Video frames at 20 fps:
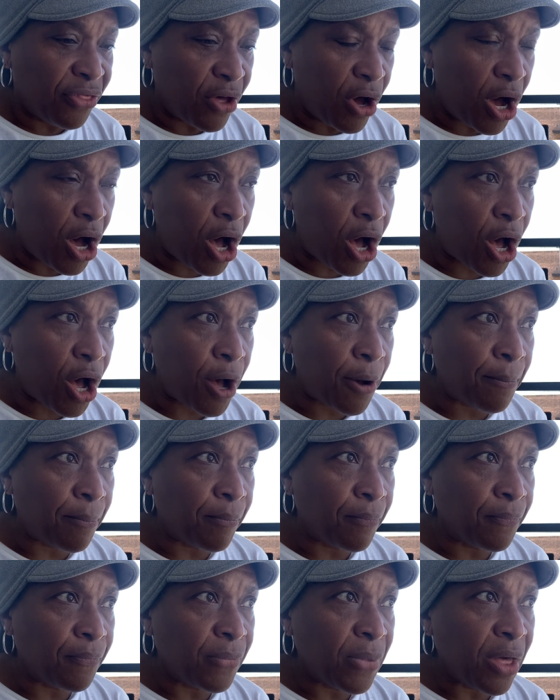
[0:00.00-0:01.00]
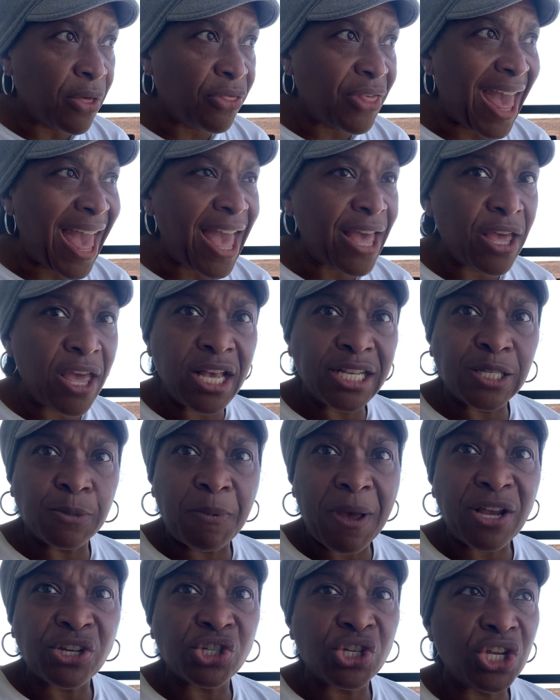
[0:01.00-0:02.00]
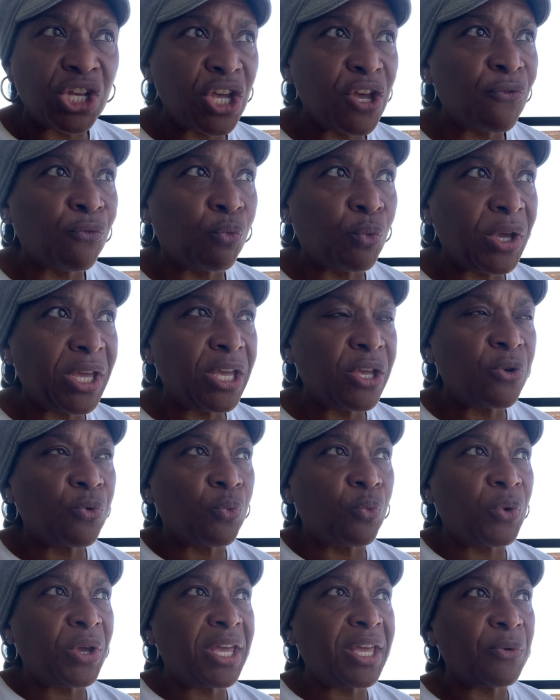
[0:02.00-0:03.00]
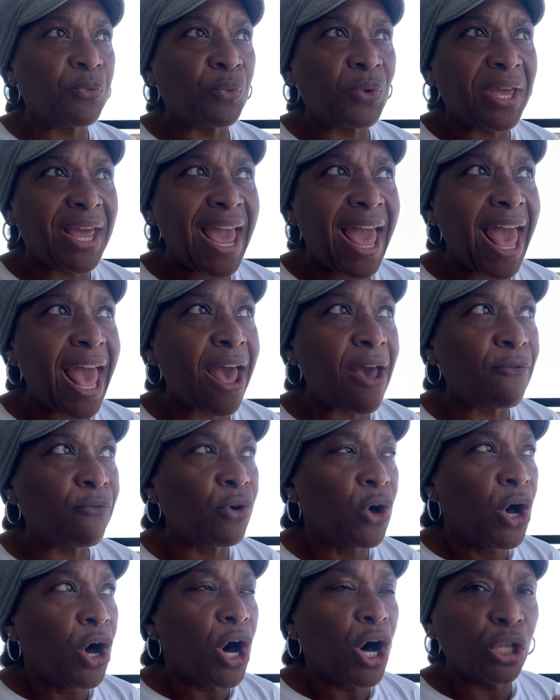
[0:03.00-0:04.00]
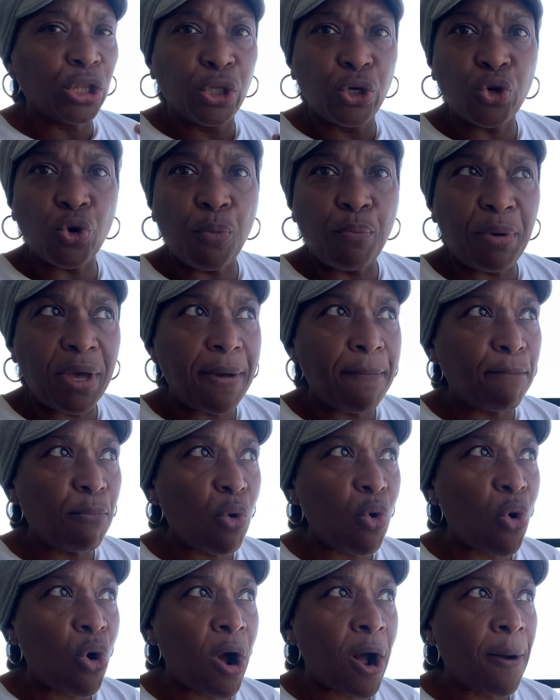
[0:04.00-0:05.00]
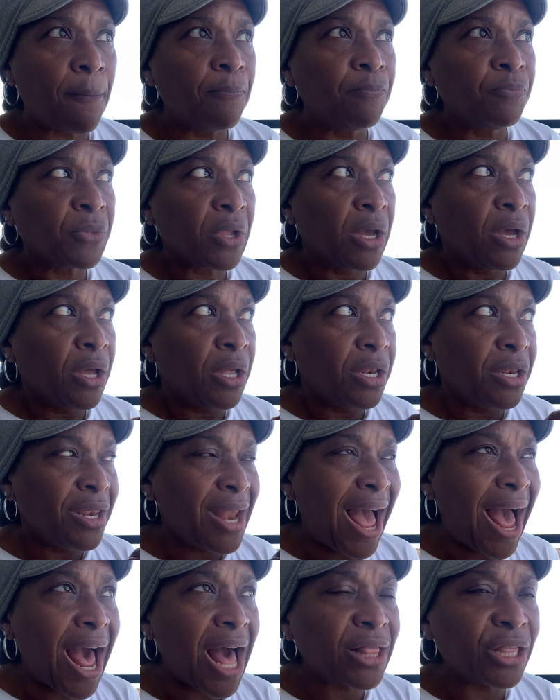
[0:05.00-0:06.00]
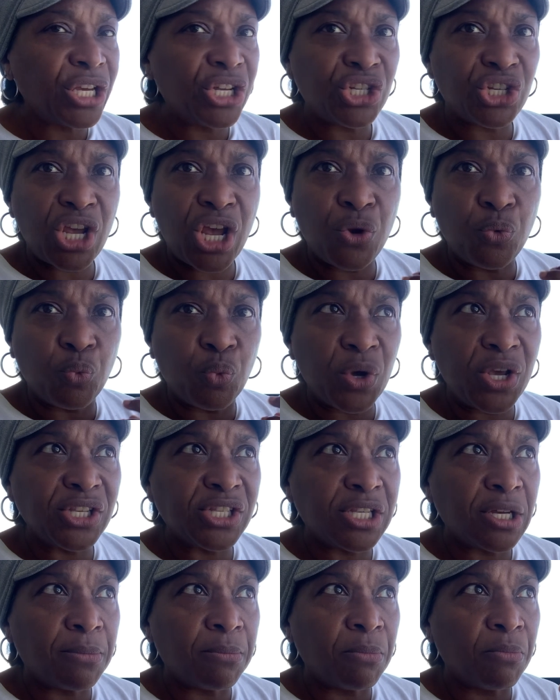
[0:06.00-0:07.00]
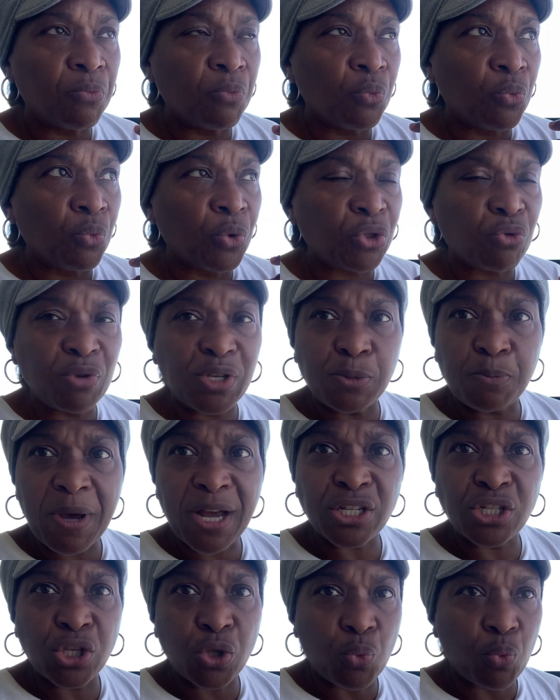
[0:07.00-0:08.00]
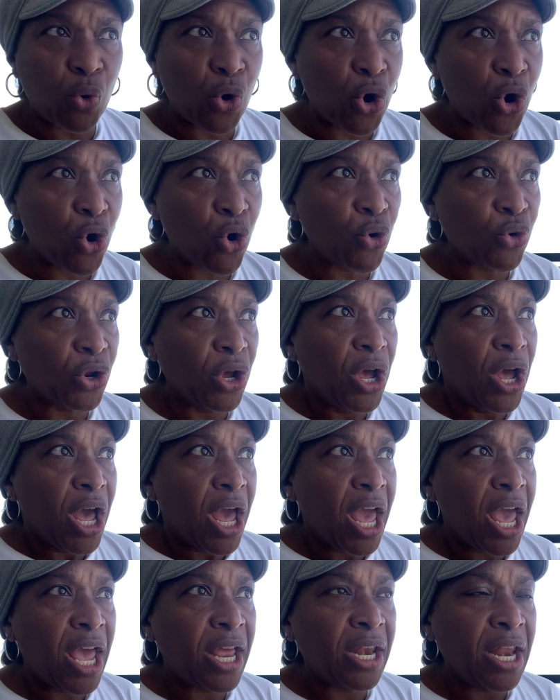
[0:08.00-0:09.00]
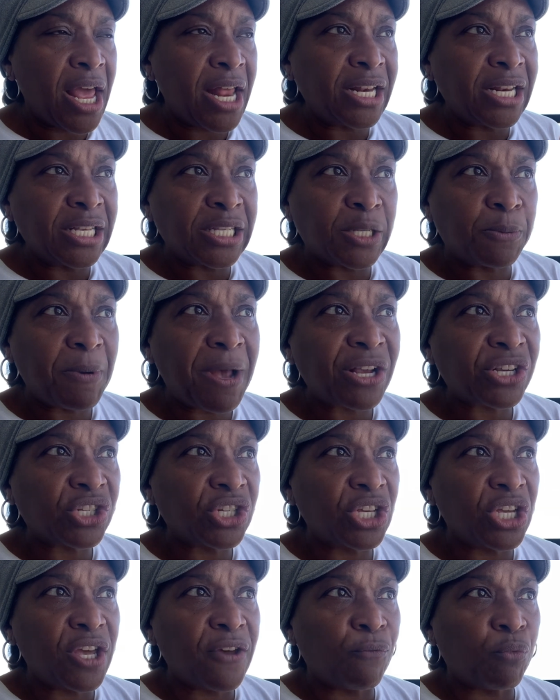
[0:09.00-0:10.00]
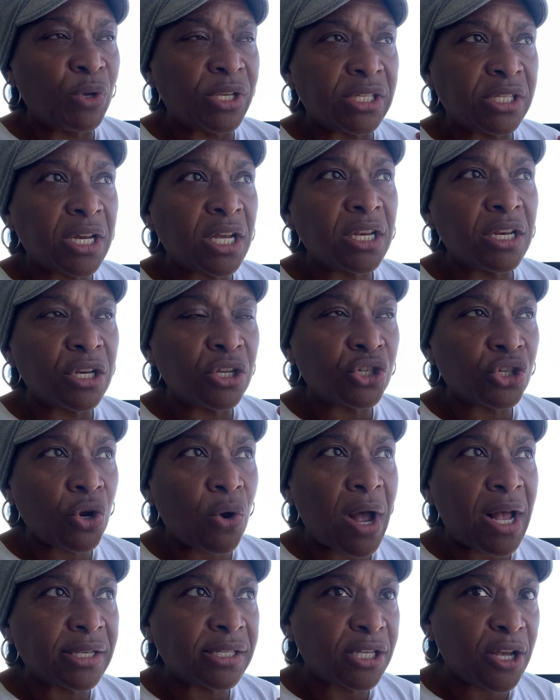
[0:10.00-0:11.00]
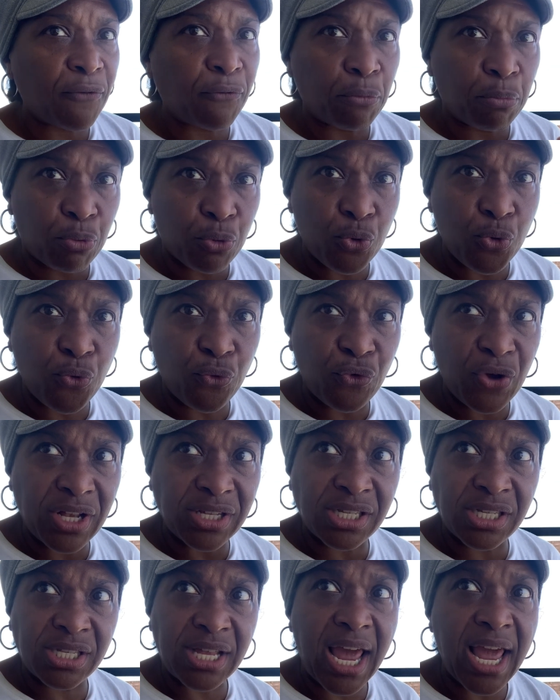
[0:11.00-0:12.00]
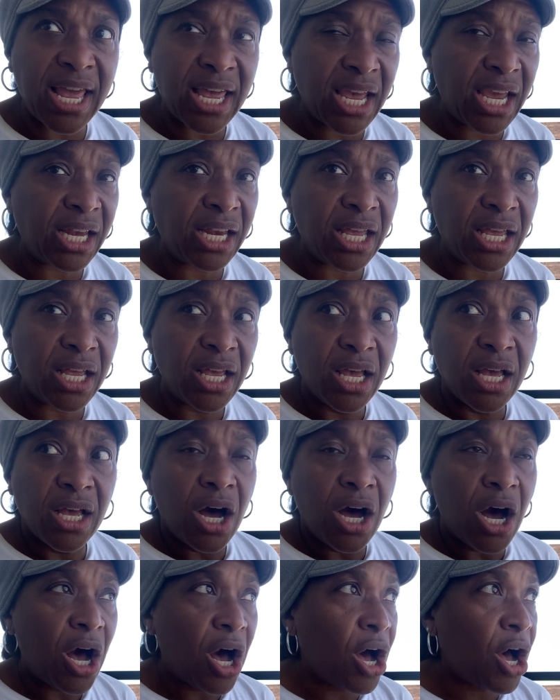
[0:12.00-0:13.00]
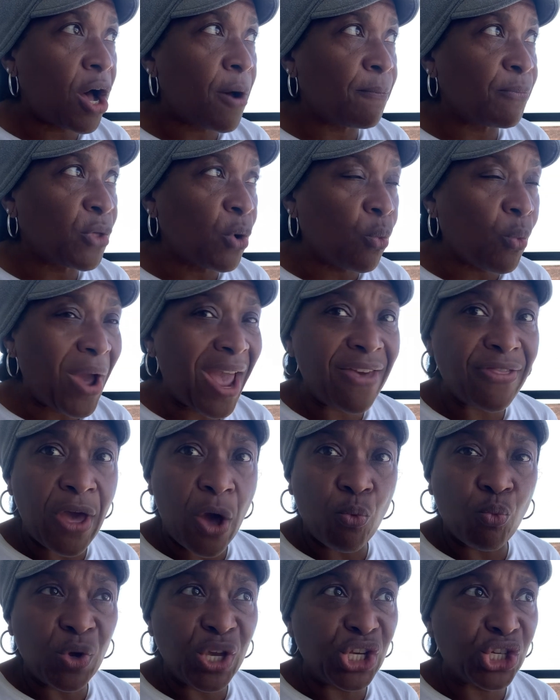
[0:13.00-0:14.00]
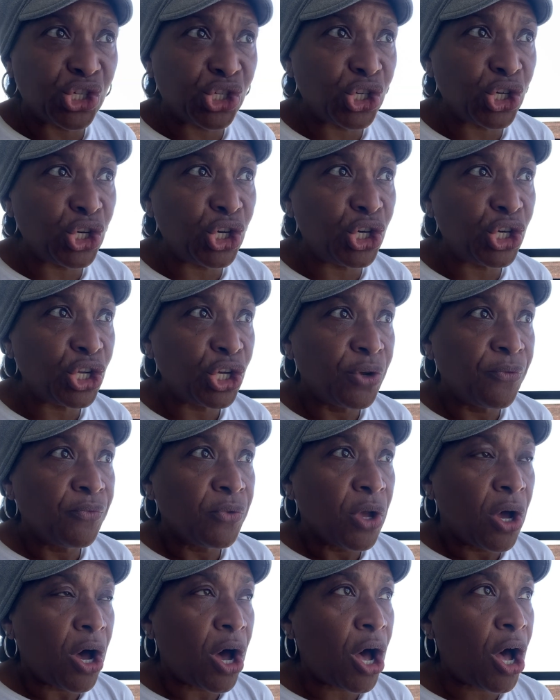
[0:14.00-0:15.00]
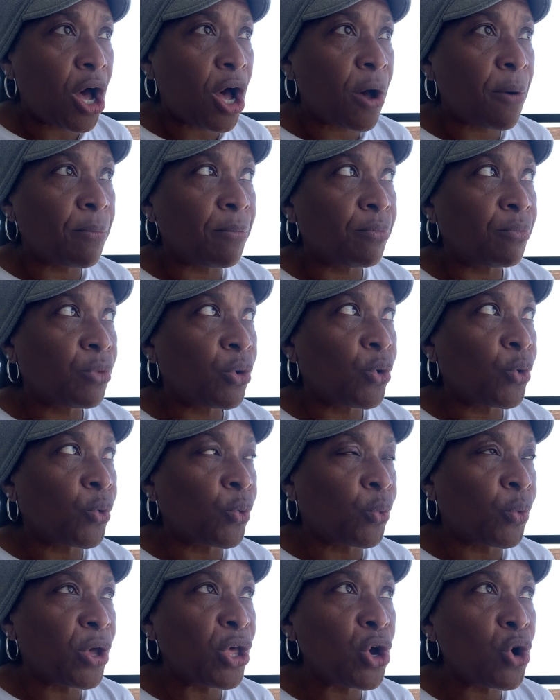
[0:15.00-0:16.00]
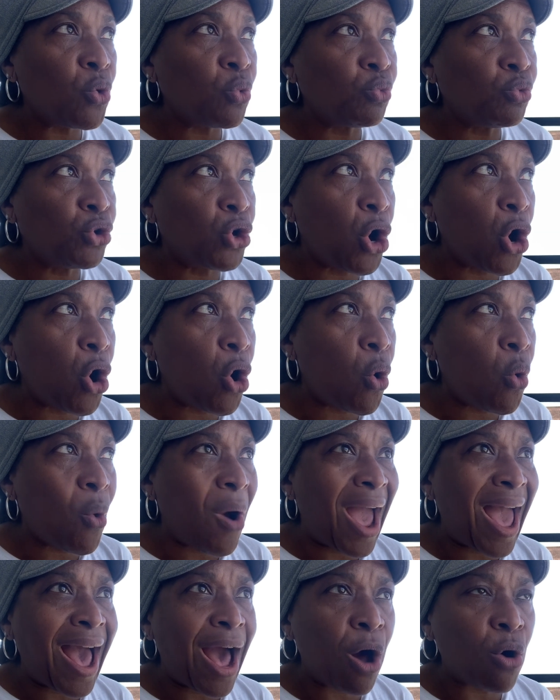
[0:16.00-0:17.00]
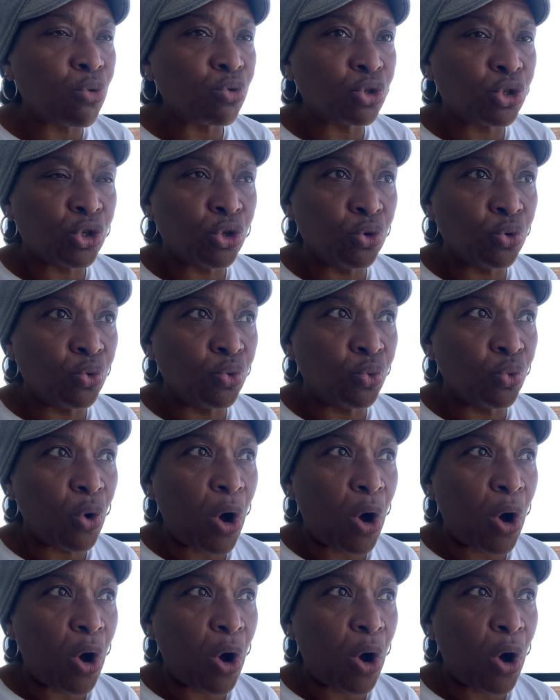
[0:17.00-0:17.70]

um, that especially if we we we have a little bit more knowledge and wisdom with respect to the word and, and especially if we study to show ourselves approved and stay in it um, the way that we should, um, we'll know how to